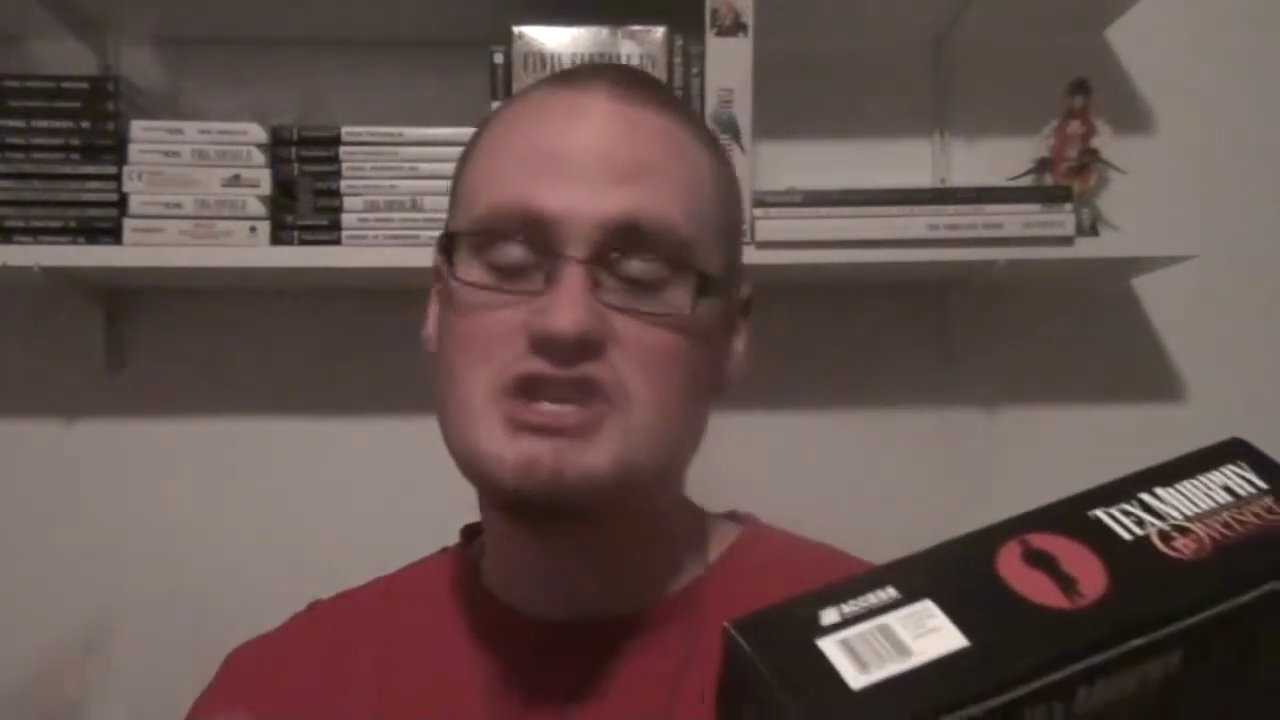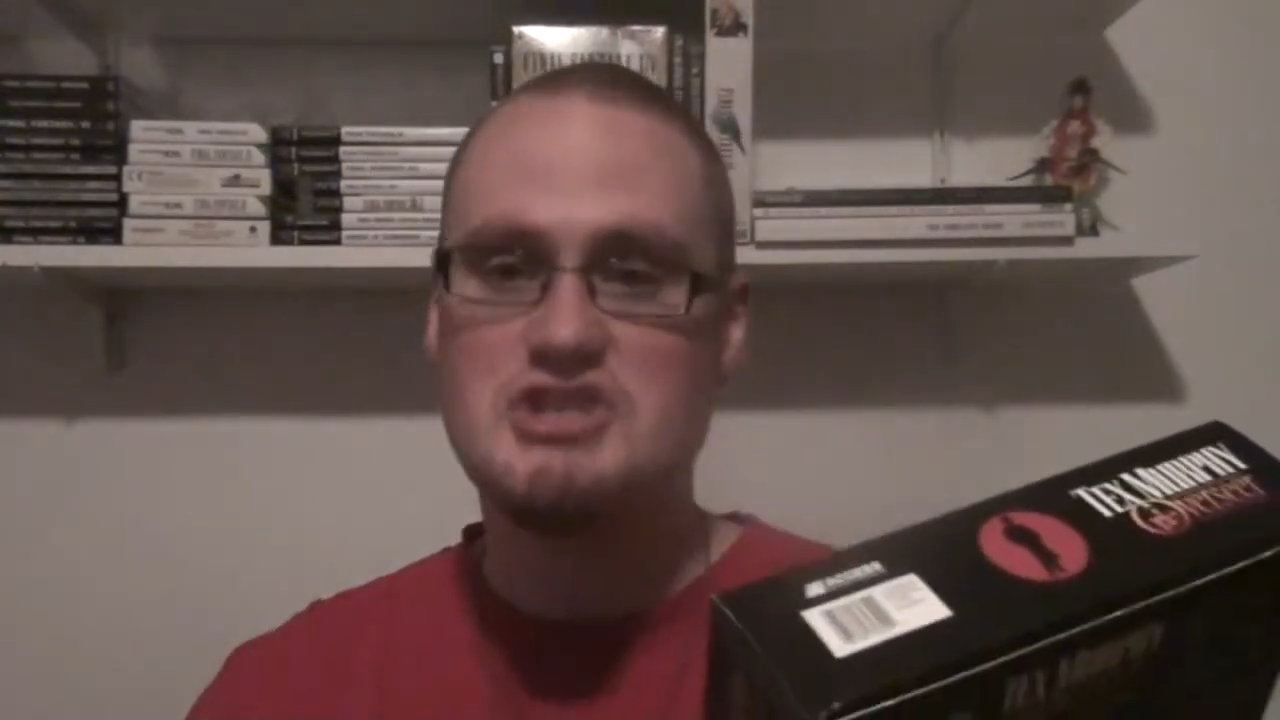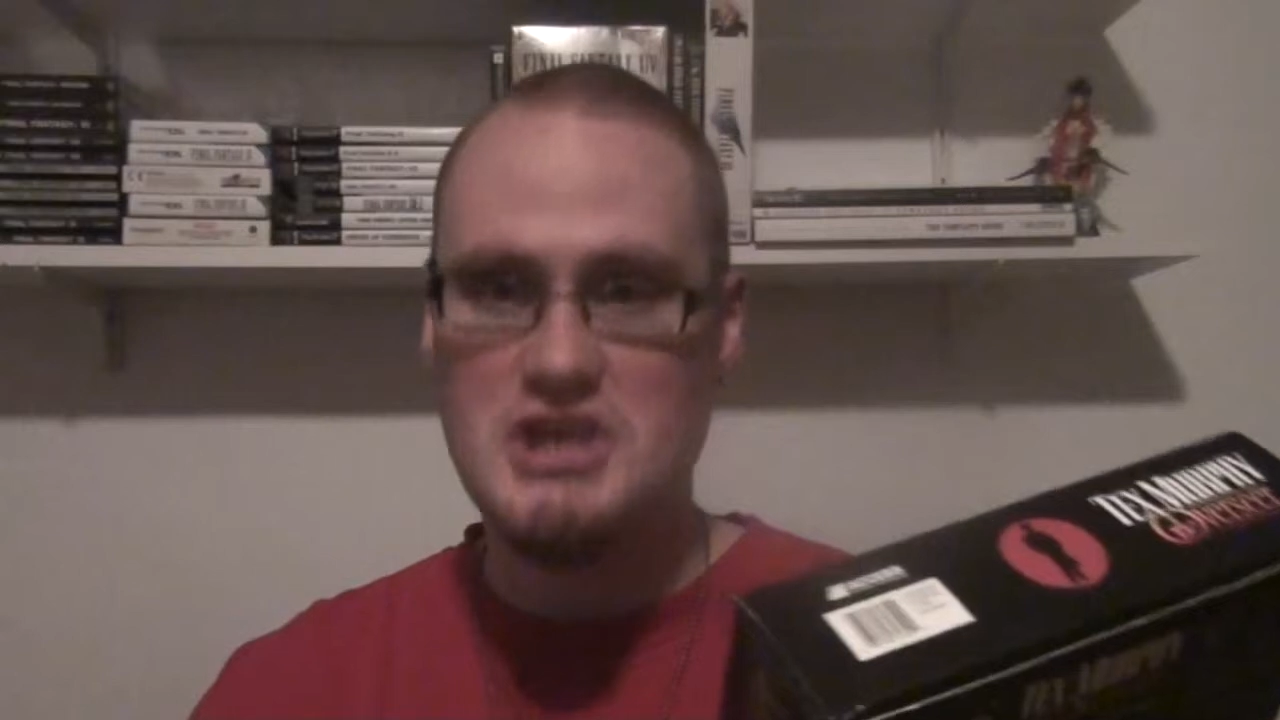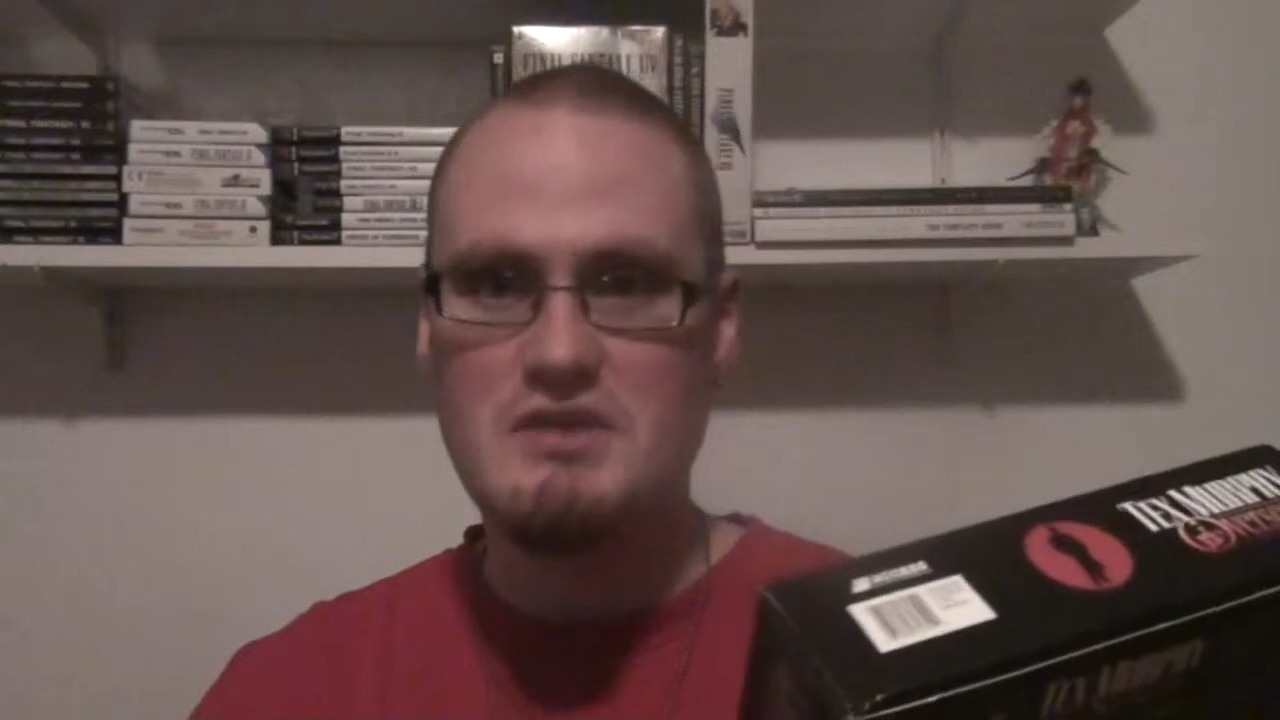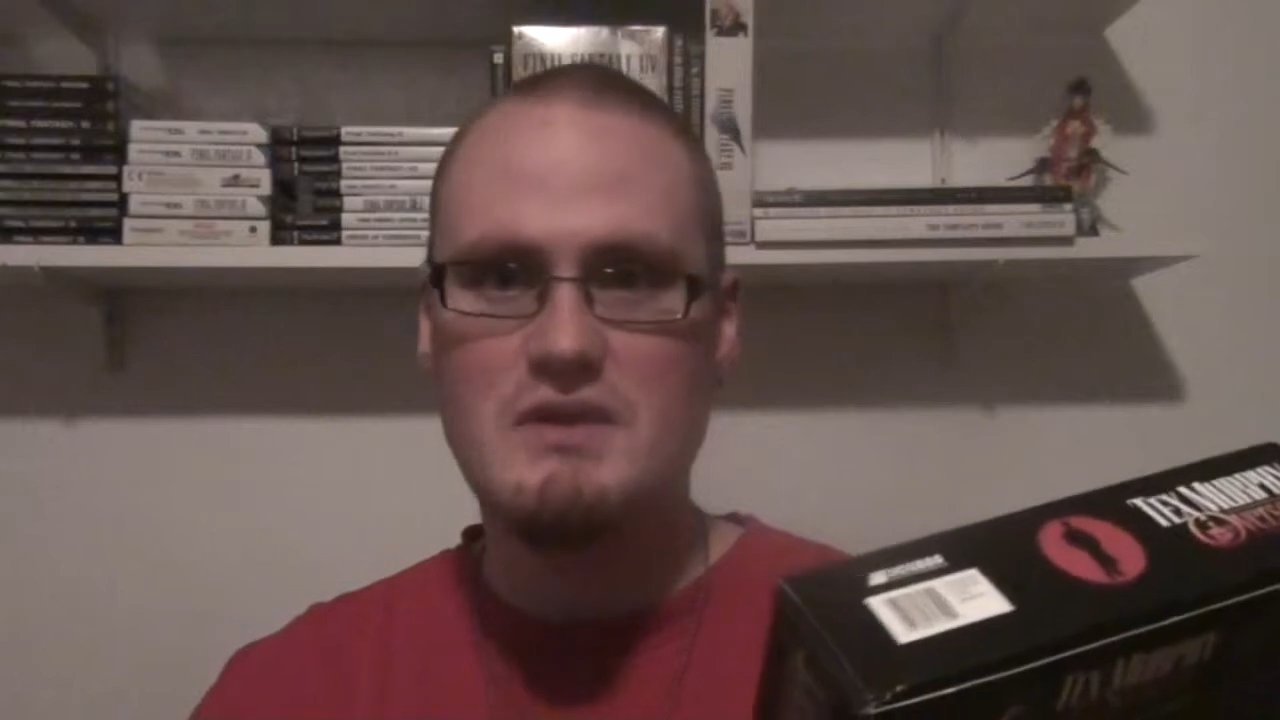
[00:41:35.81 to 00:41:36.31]

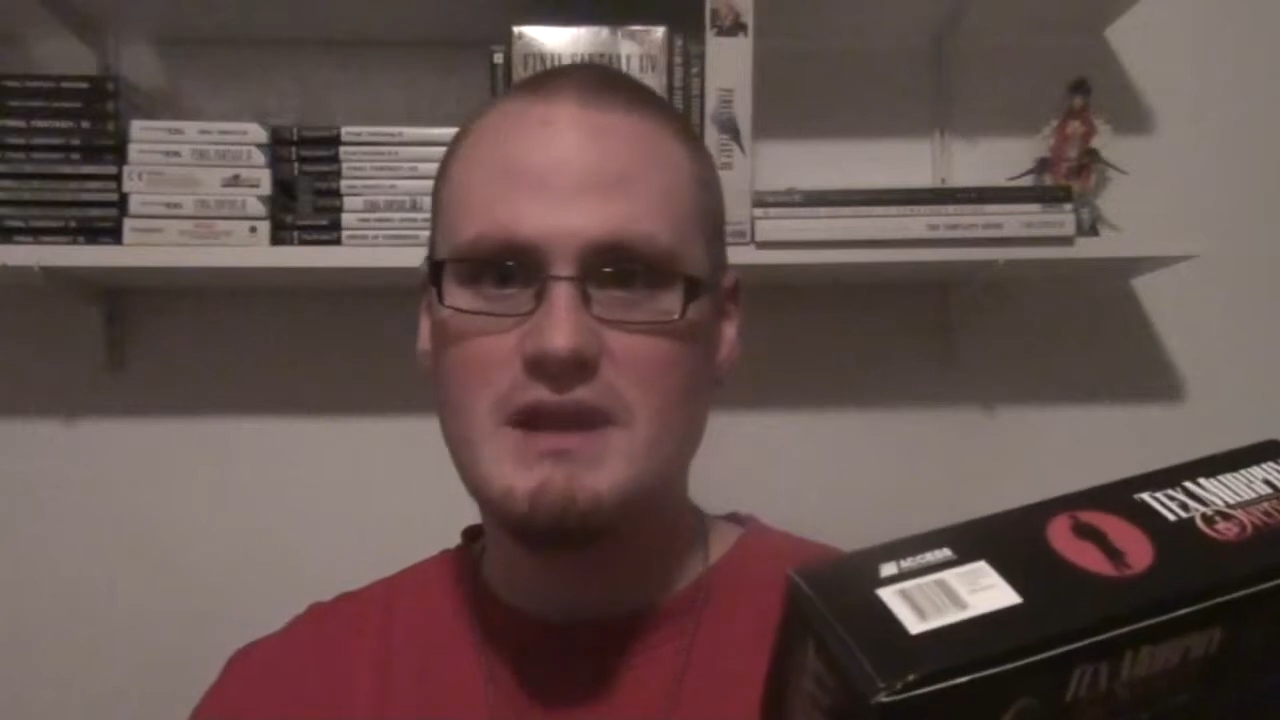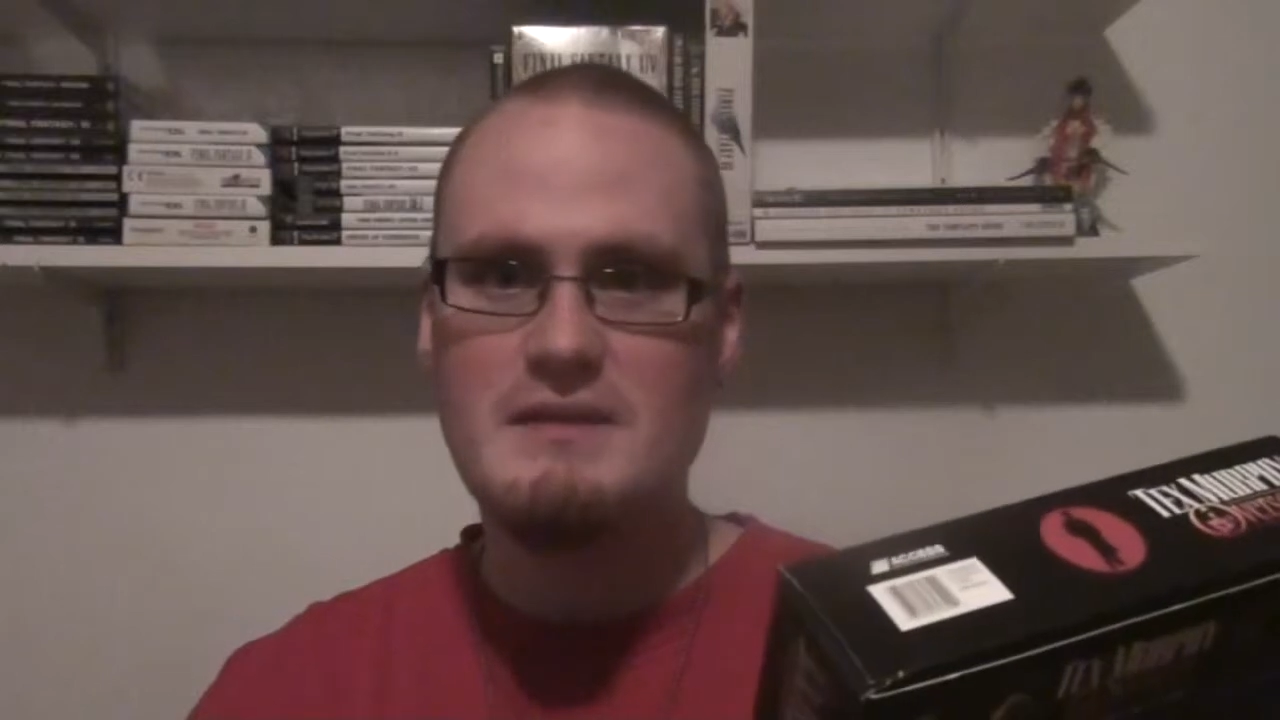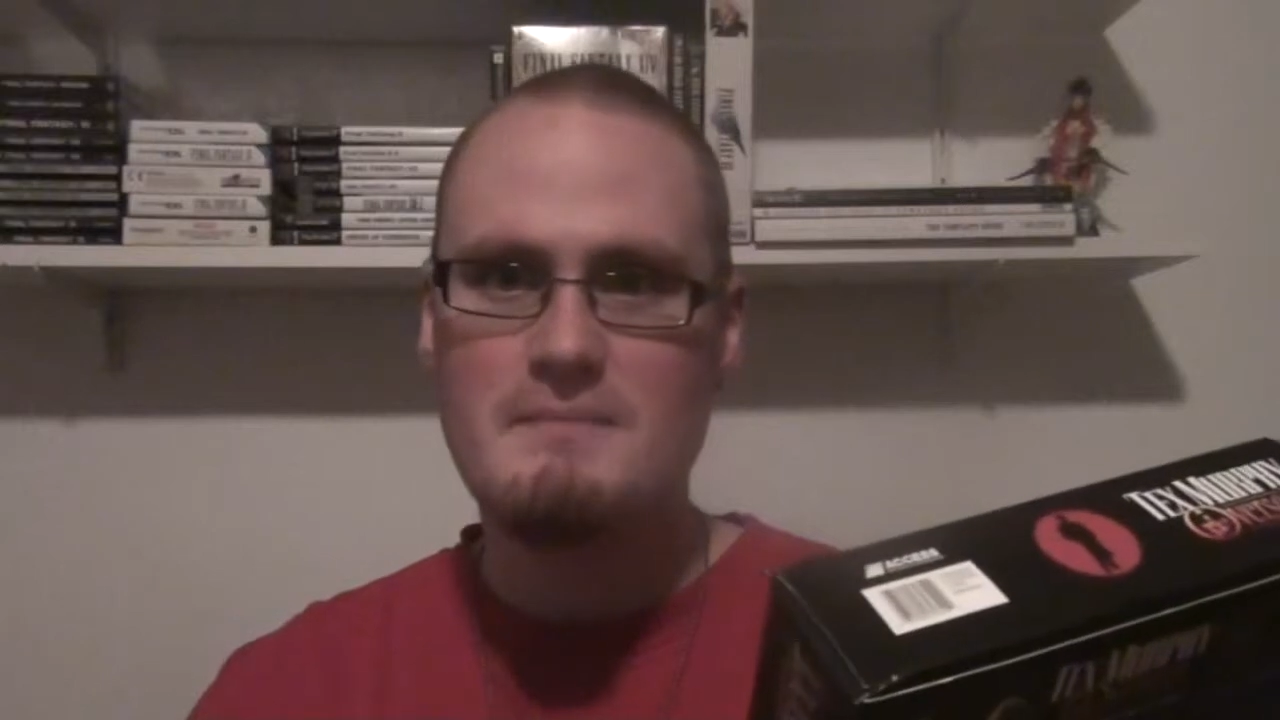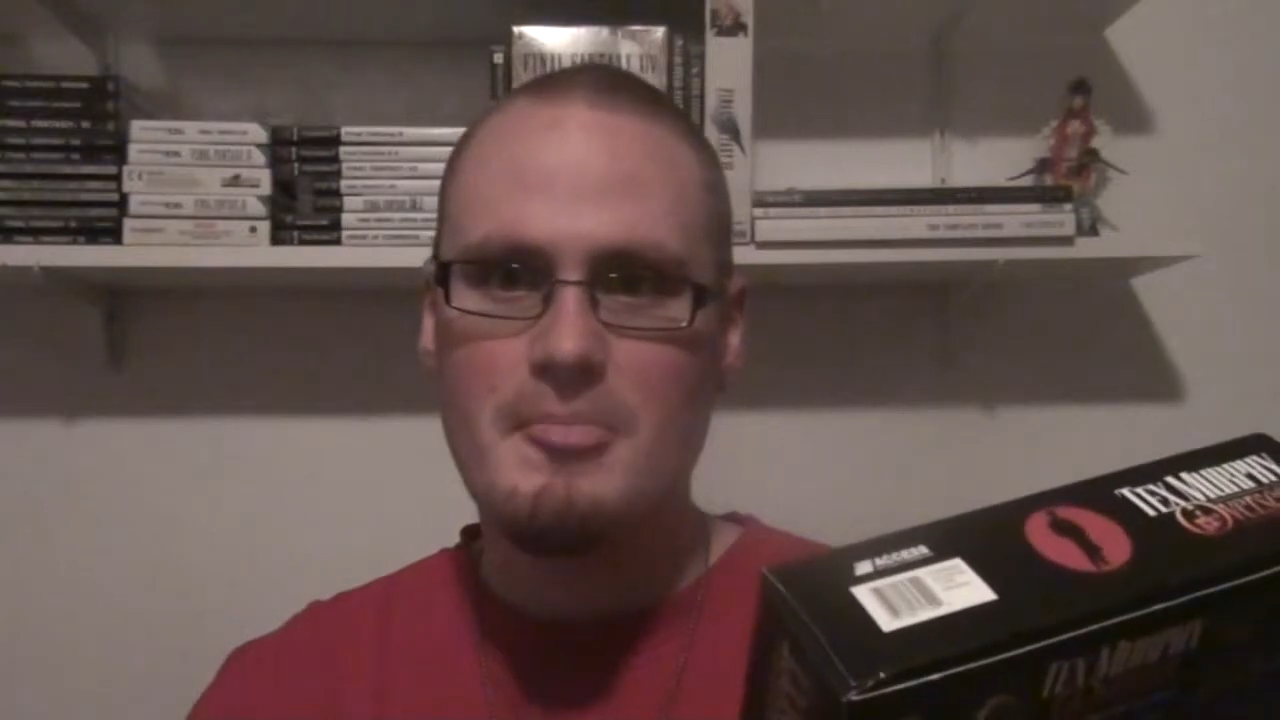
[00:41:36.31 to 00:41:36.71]
series.